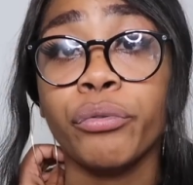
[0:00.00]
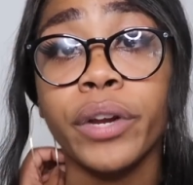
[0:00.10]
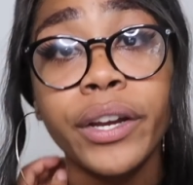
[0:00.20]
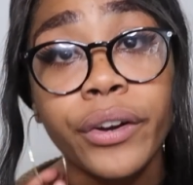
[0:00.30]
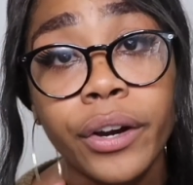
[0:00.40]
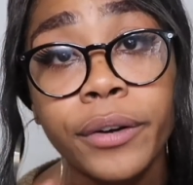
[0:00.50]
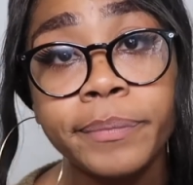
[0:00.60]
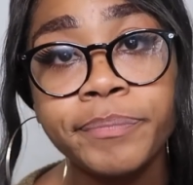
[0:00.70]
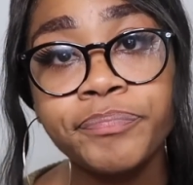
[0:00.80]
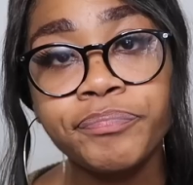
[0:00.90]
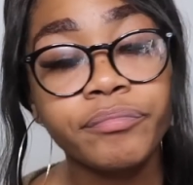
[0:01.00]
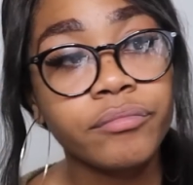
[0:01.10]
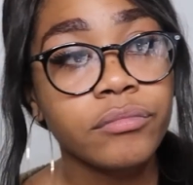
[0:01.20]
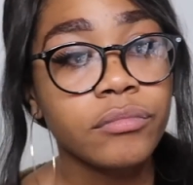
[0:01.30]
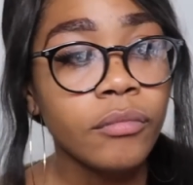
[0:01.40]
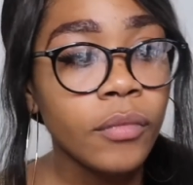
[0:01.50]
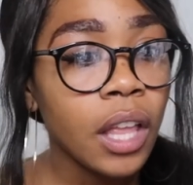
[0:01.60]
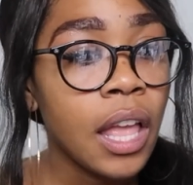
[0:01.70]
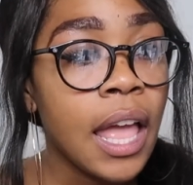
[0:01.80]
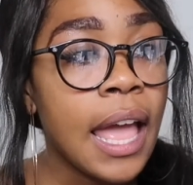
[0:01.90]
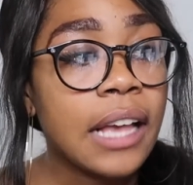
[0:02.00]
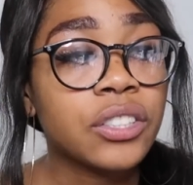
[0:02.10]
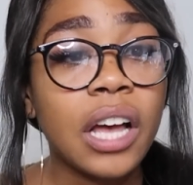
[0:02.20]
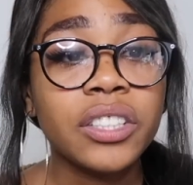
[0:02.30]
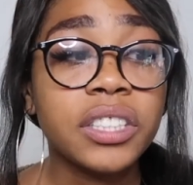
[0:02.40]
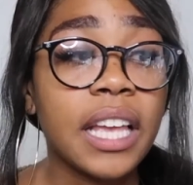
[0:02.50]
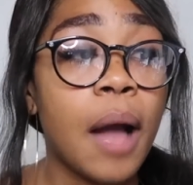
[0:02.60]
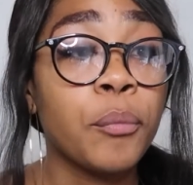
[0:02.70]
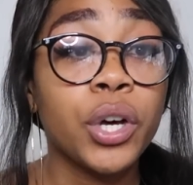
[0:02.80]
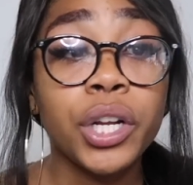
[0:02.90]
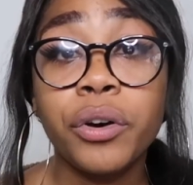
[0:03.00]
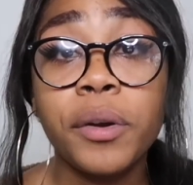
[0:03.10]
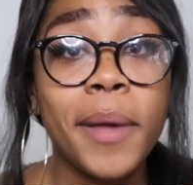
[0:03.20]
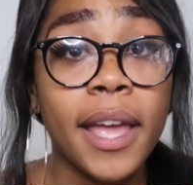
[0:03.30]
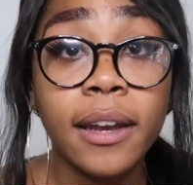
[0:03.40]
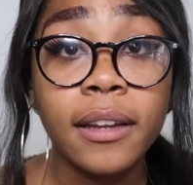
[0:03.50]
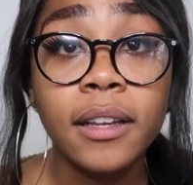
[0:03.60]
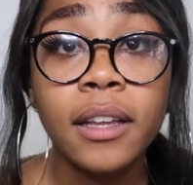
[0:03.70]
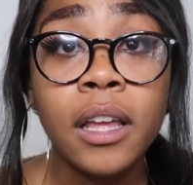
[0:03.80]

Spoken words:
reader. And so I was just like, I'm gonna go to bed.